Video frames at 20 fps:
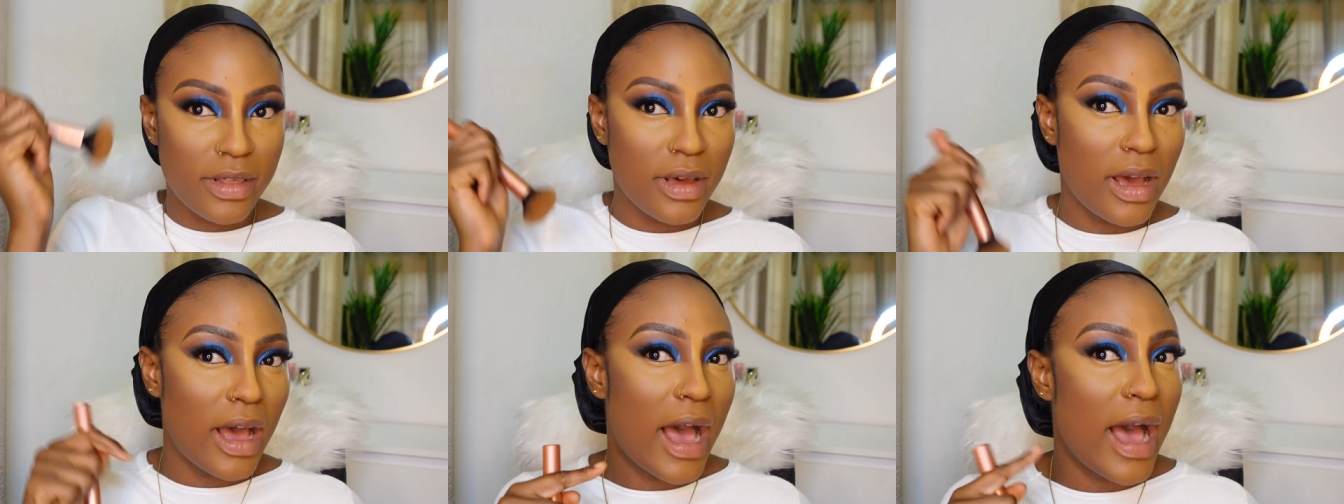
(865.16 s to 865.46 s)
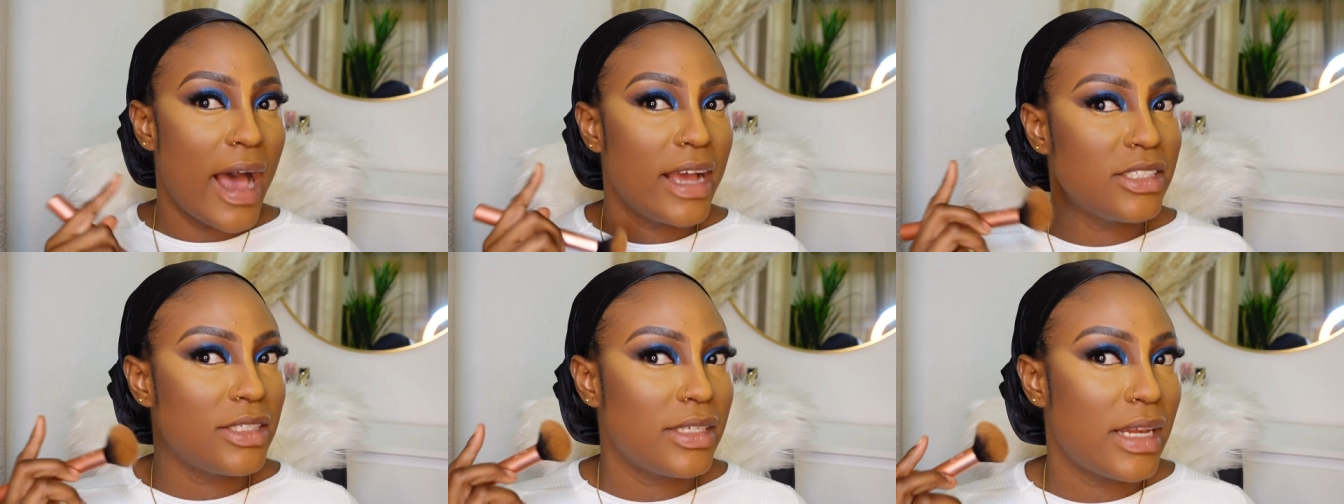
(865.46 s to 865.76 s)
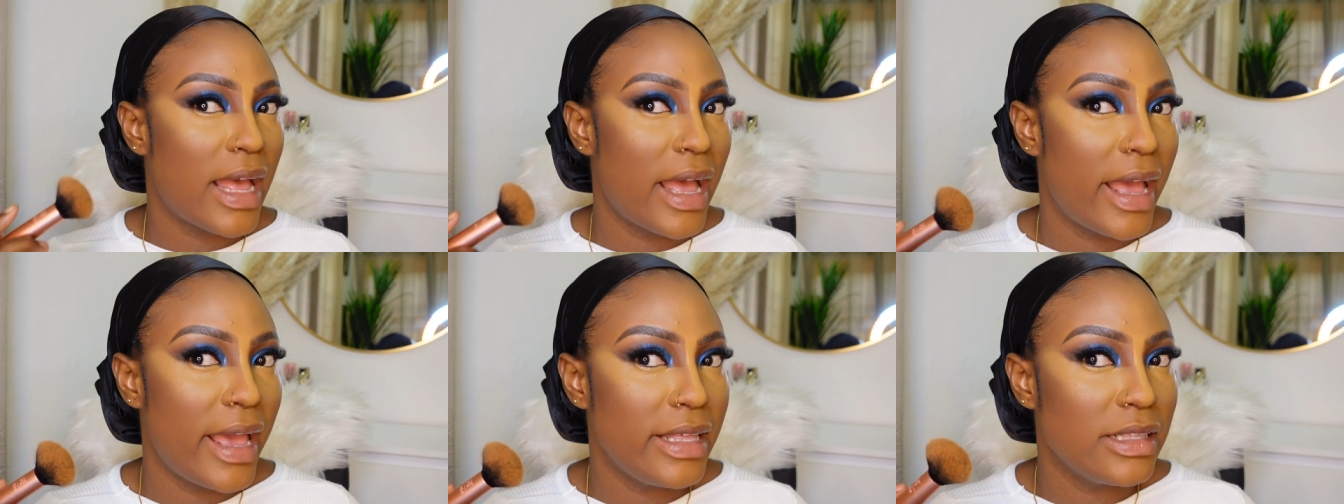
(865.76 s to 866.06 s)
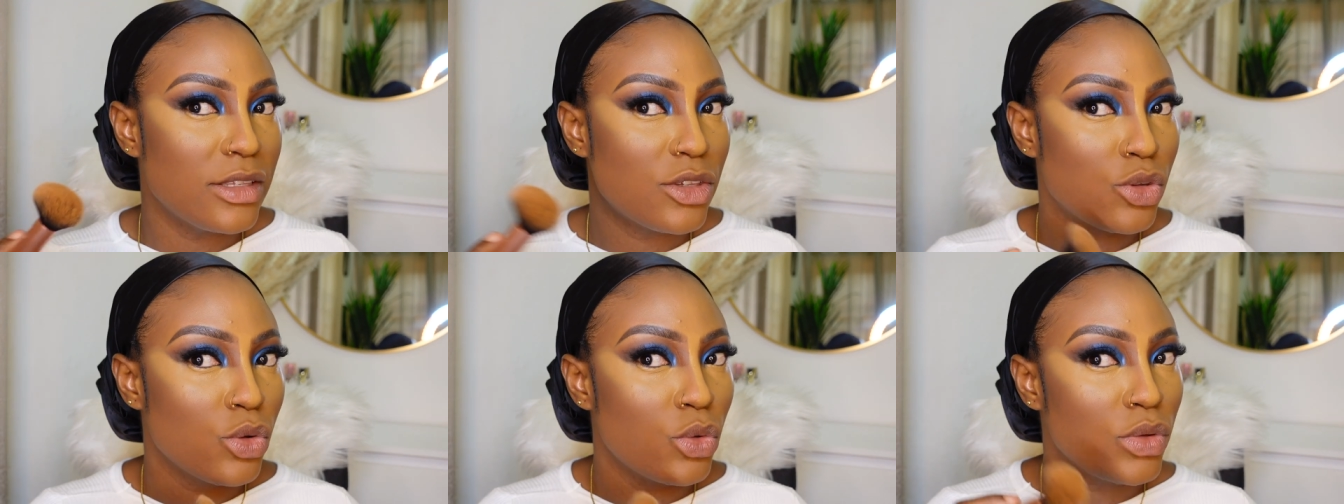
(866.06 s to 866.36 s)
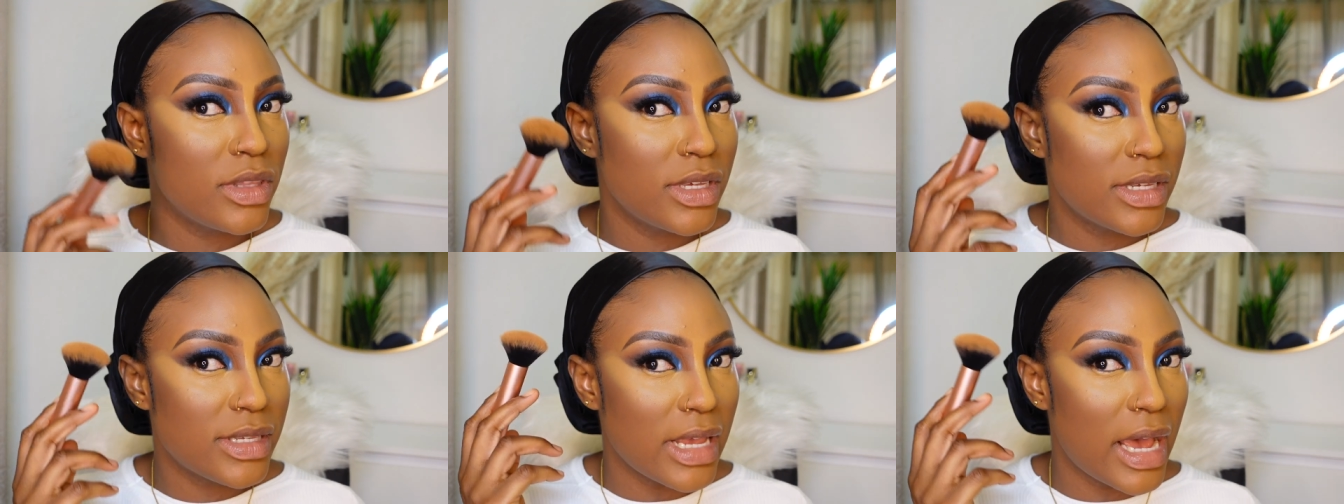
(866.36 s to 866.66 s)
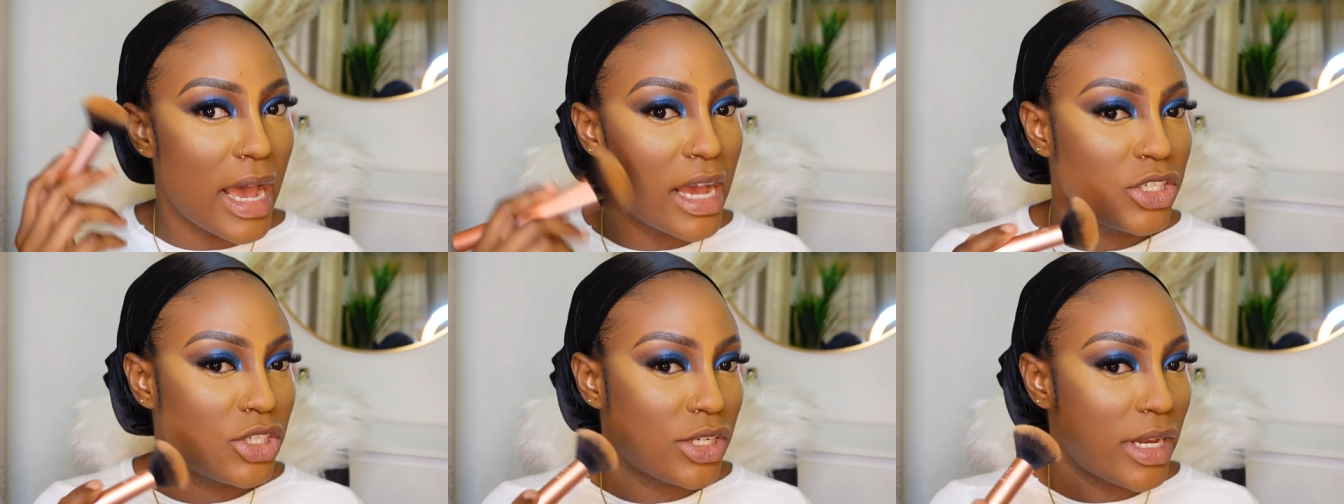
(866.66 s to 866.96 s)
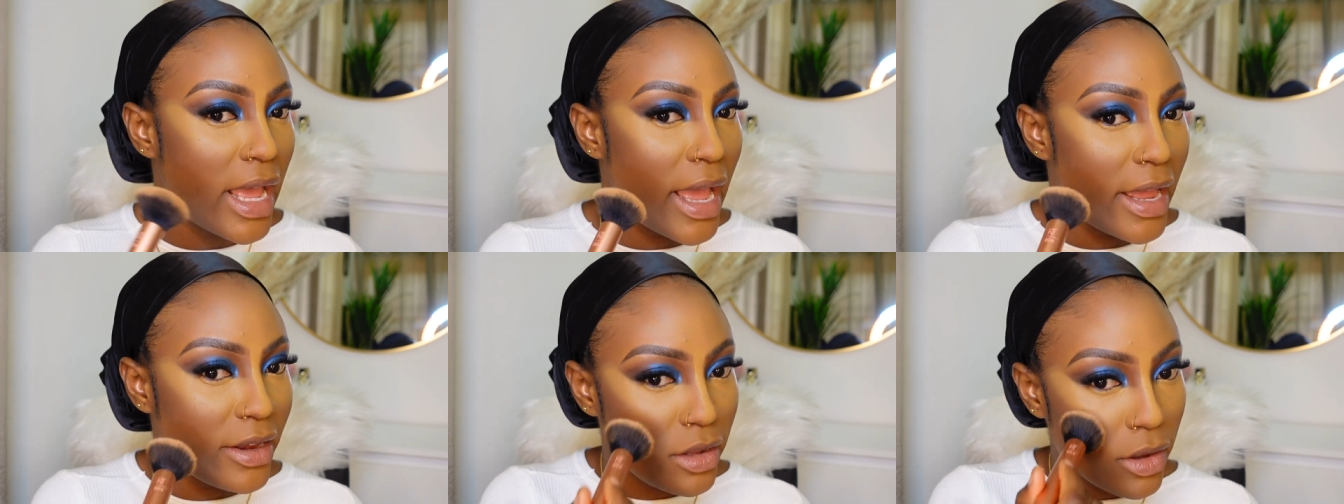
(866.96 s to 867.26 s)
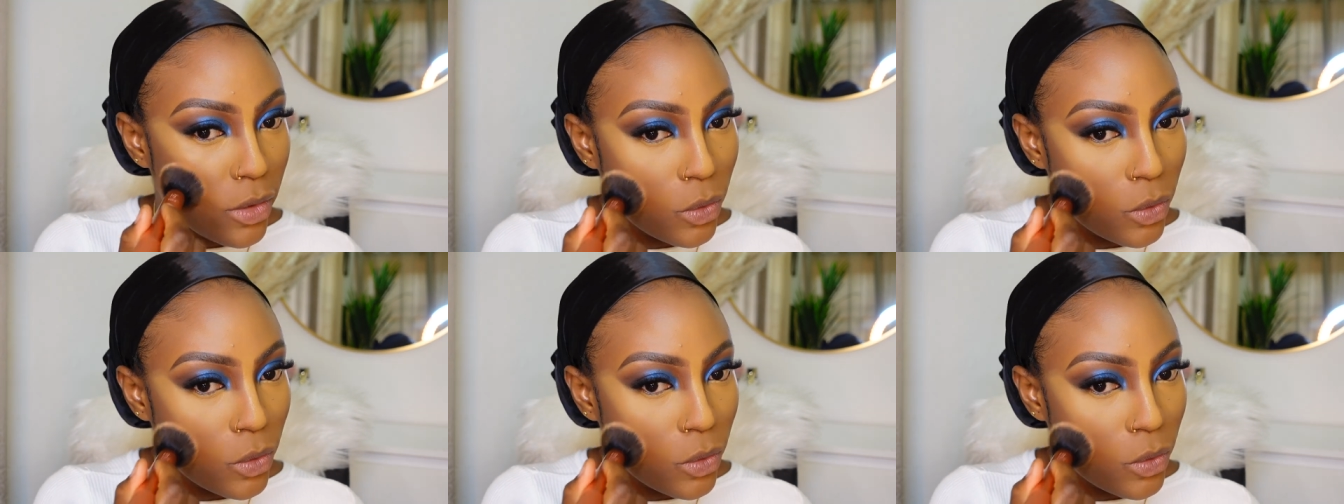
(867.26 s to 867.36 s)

the harsh line. So this harsh line,